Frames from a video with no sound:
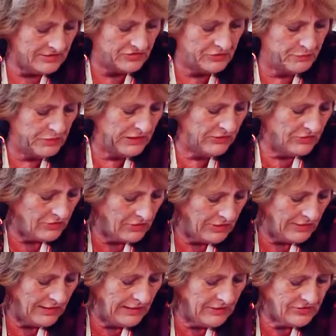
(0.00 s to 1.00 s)
spent her
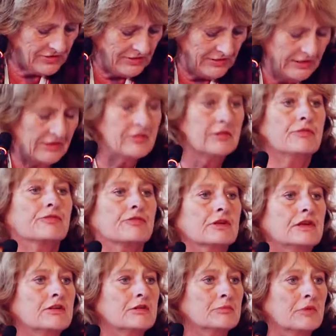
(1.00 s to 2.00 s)
last night in
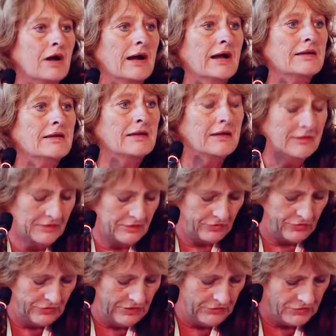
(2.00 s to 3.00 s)
freedom hiding in the
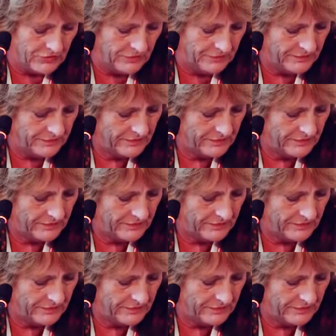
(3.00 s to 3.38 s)
cathedral.